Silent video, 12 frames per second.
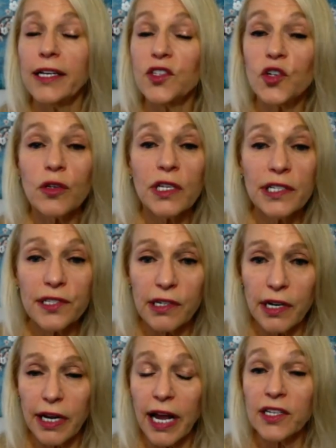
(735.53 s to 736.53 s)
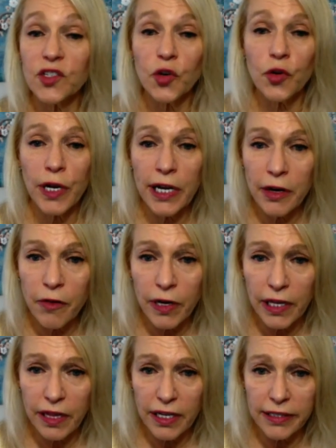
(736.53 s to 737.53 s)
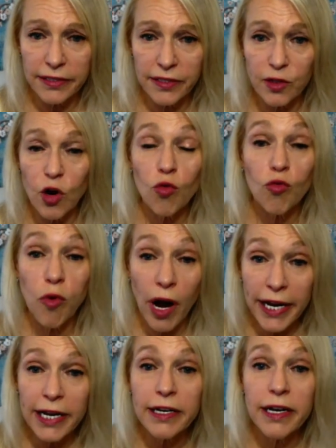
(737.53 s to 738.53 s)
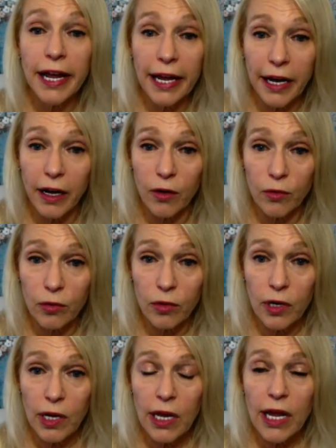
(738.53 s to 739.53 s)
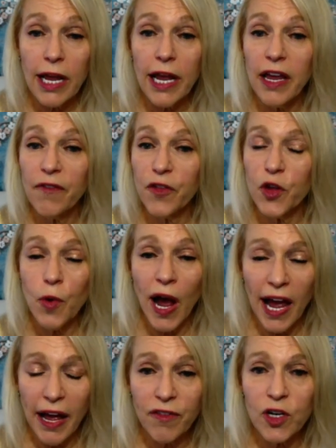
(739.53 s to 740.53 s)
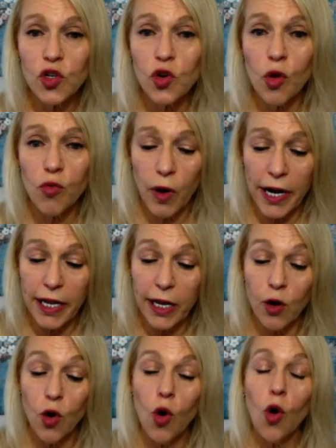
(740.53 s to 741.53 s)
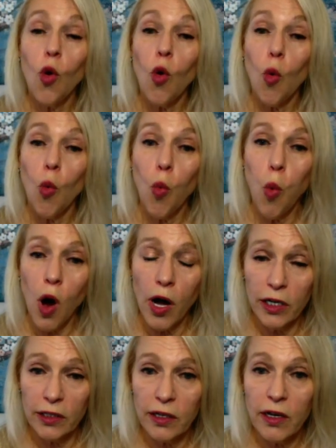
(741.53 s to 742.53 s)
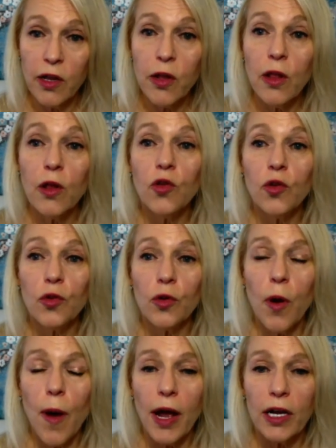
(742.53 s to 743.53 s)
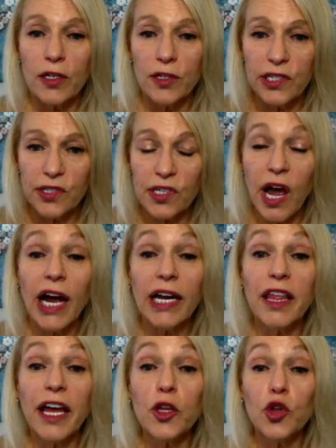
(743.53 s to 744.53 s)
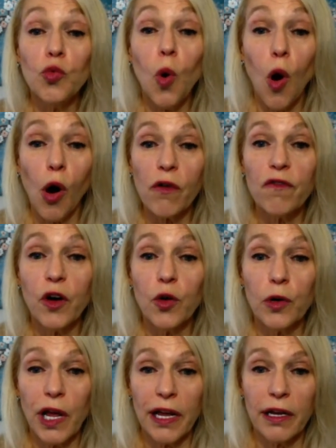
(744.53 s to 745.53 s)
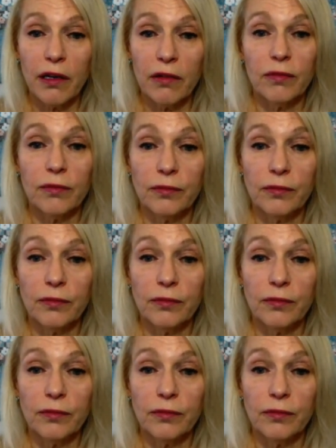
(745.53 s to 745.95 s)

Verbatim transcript: as you're listening, as you're hearing this, right now, if you haven't already, one, decide that you are voting